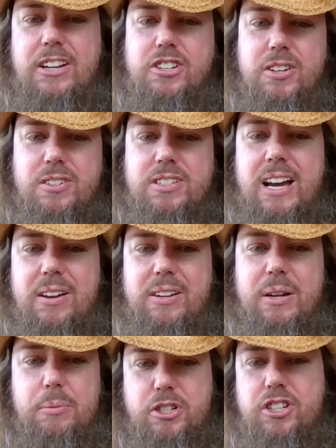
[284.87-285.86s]
It turns
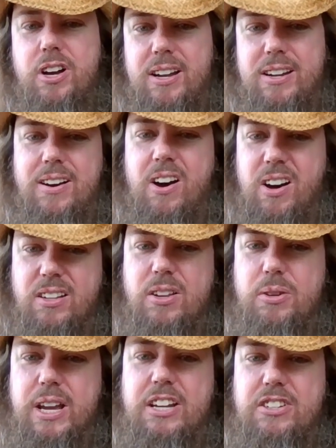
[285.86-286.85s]
out it was shot
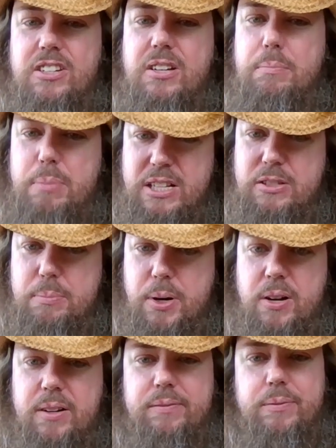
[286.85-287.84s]
on location in
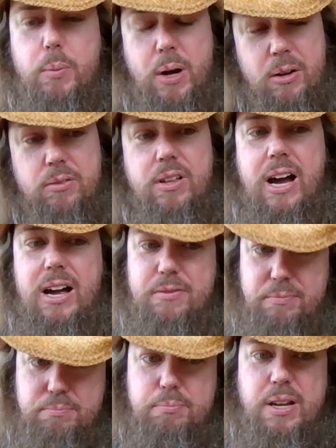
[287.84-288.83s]
Pittsburgh. Well,
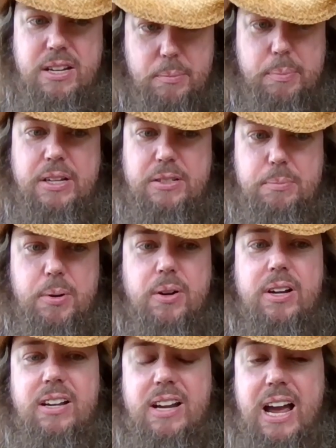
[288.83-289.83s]
I've been to
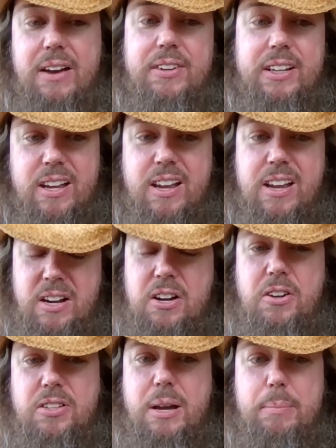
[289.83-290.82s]
Pittsburgh, and having
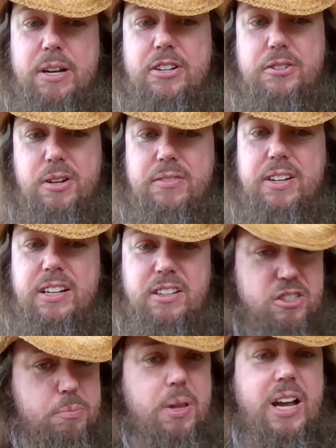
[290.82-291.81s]
heard that bit of
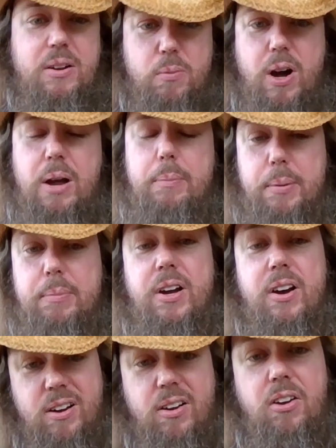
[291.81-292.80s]
trivia explained why it put
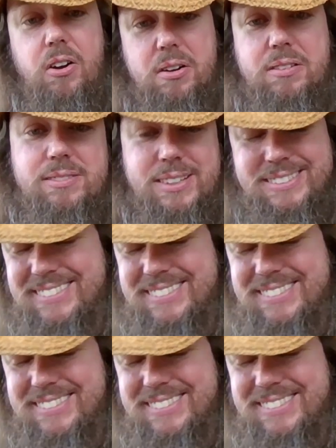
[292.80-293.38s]
me on alert.